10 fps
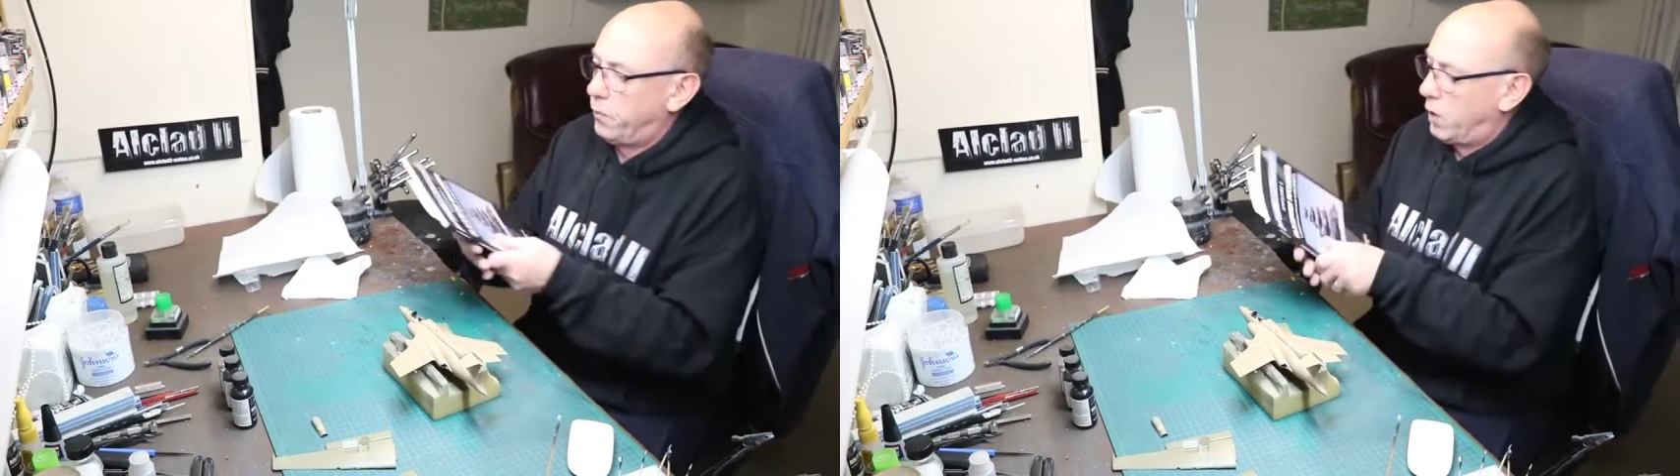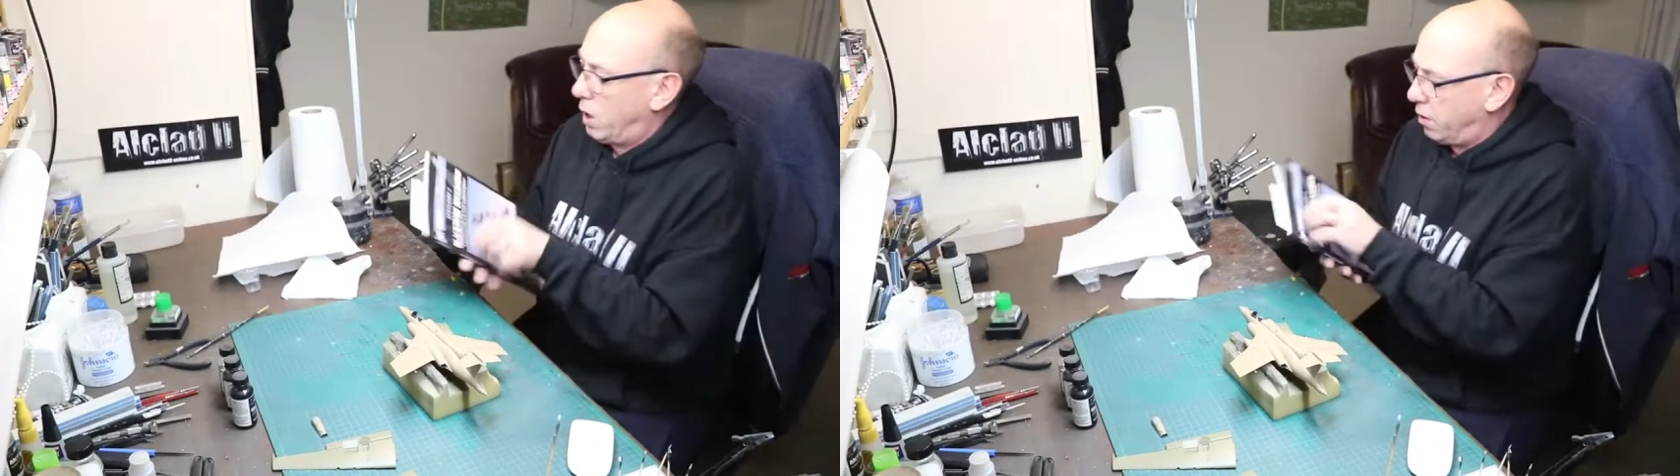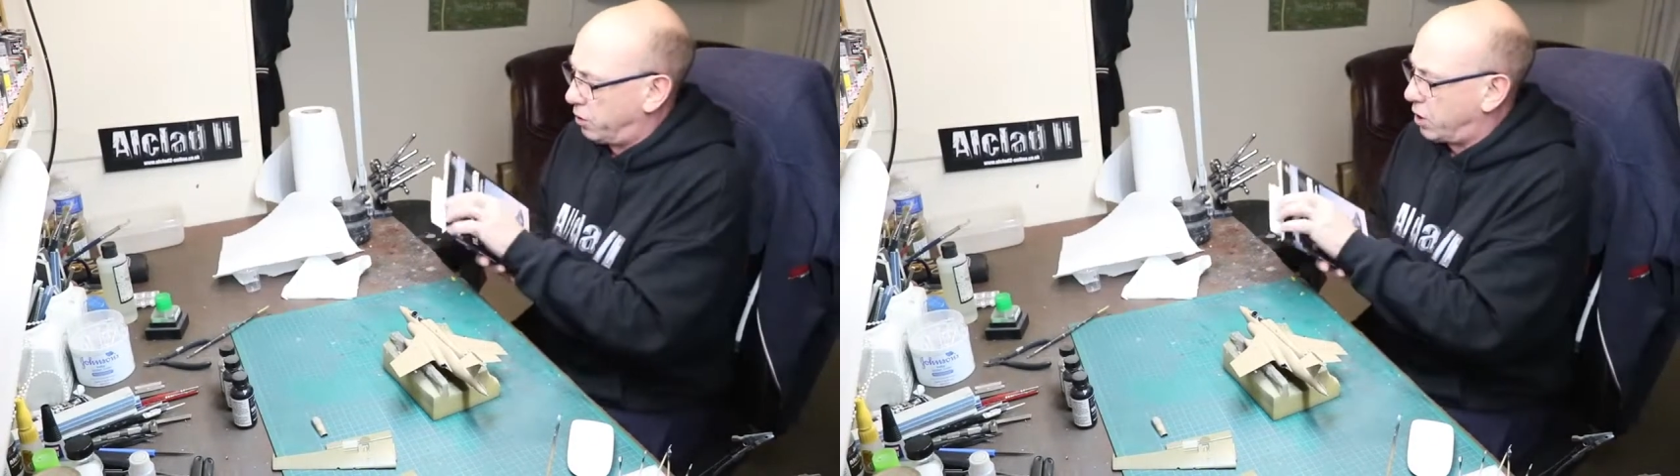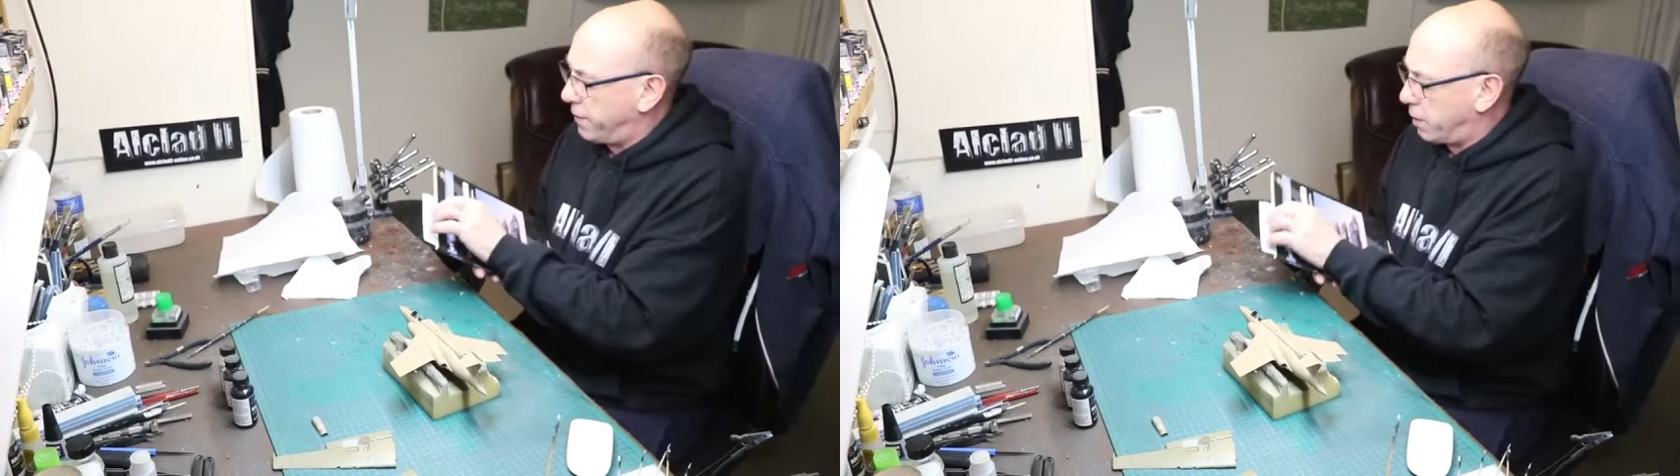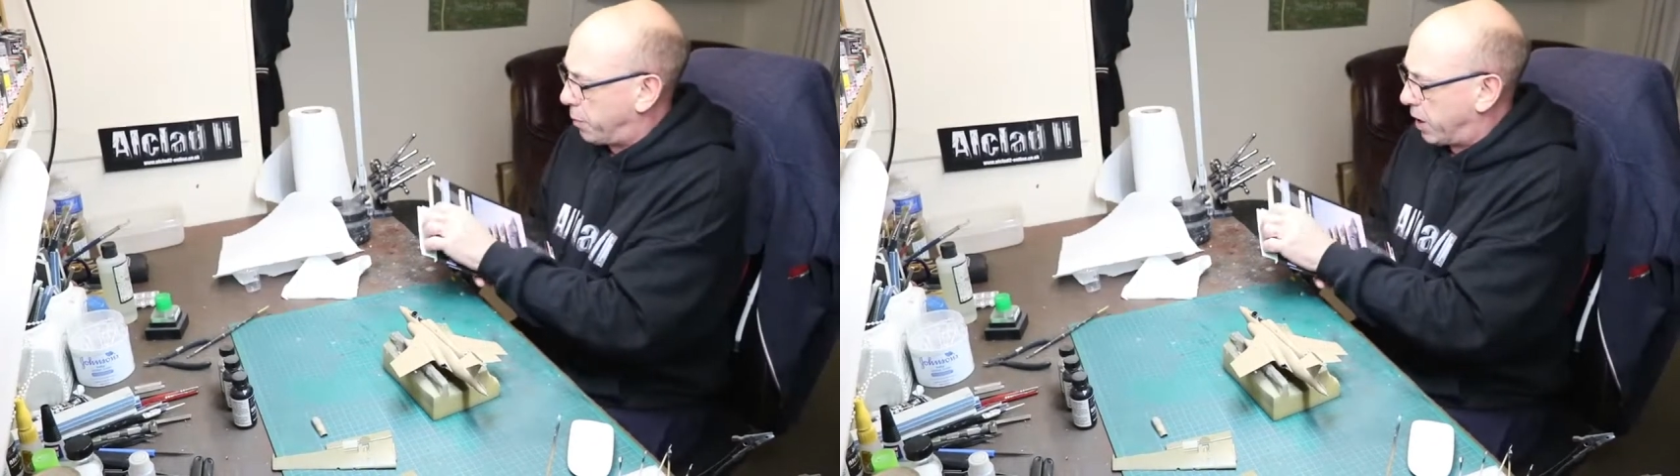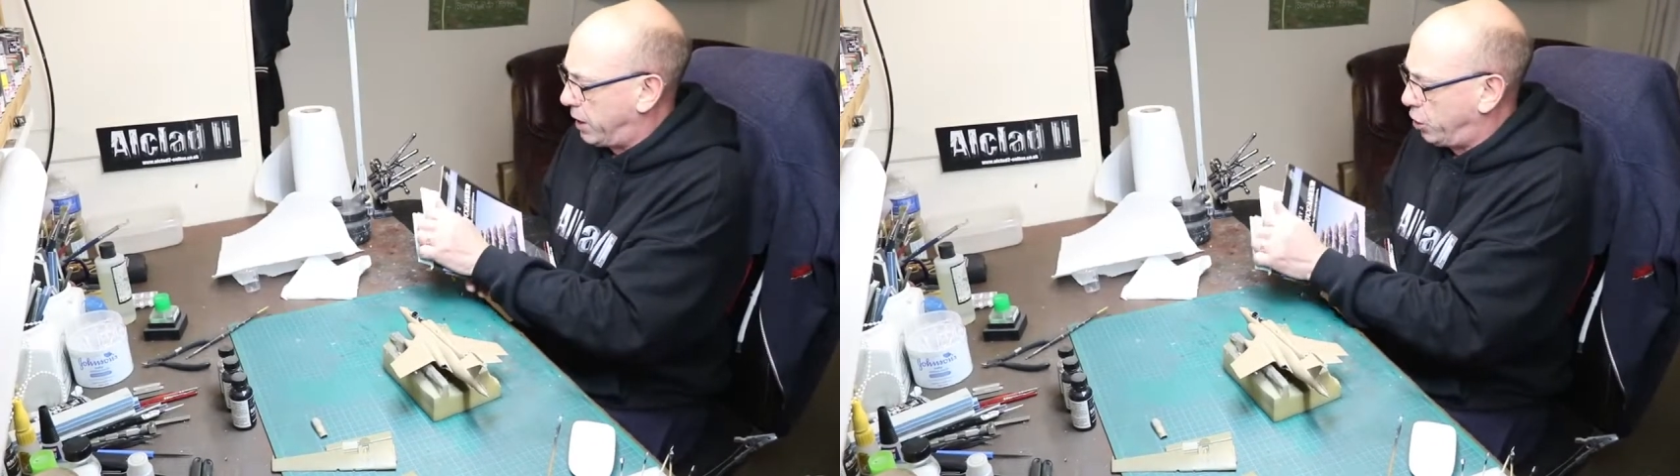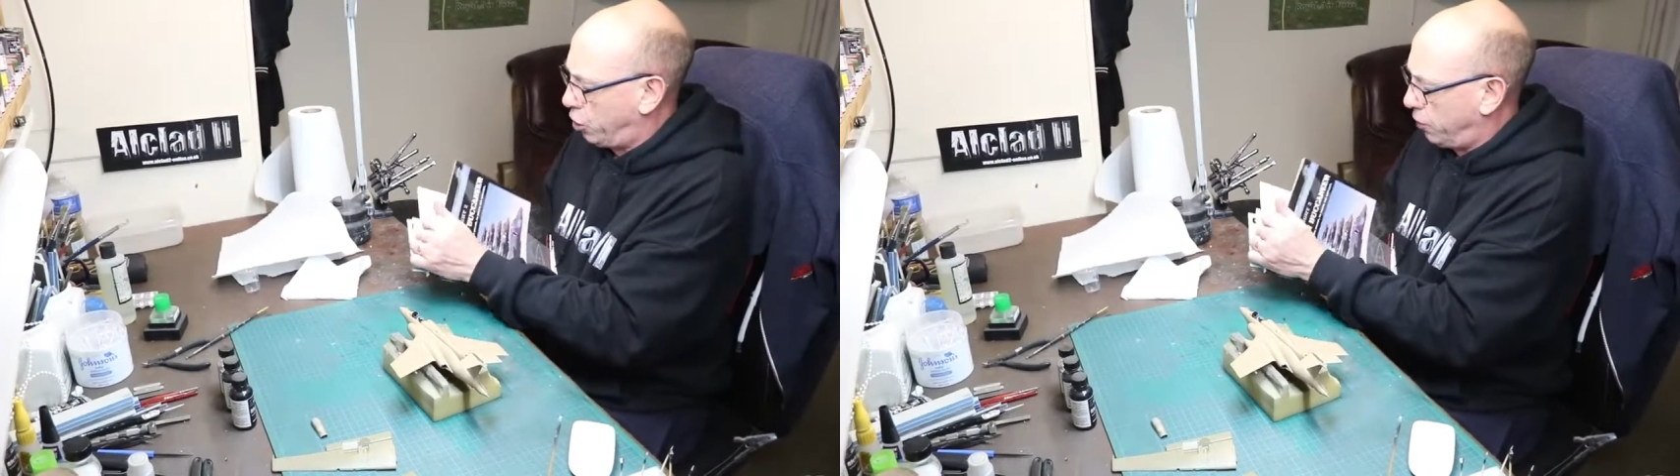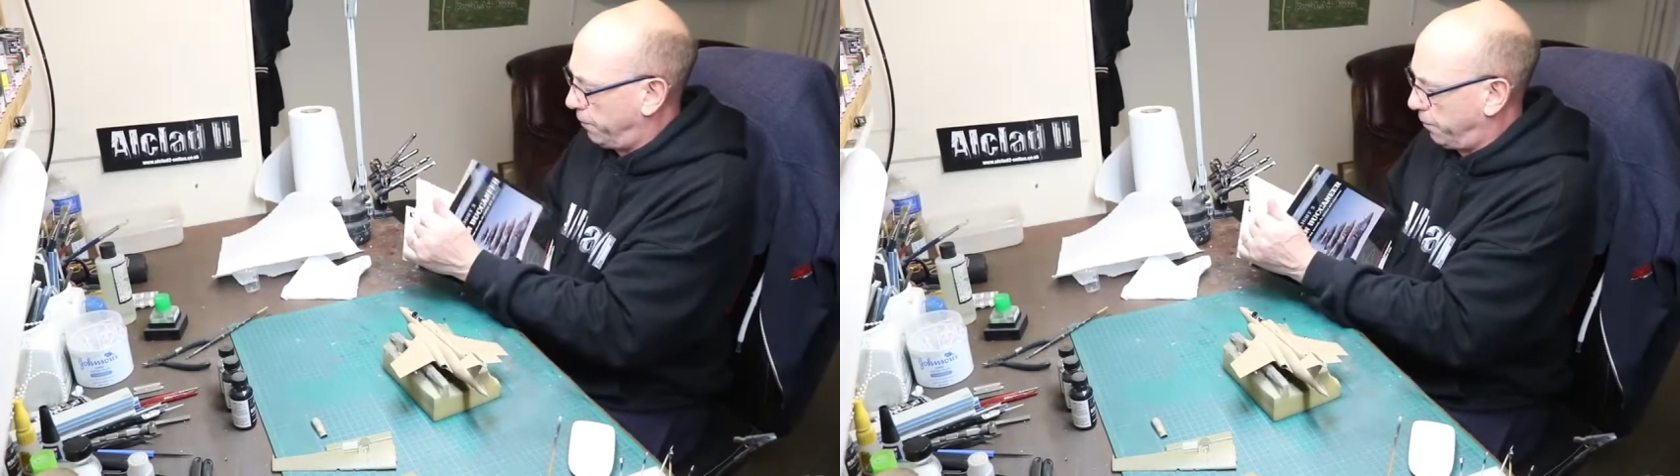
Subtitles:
I'll save the page,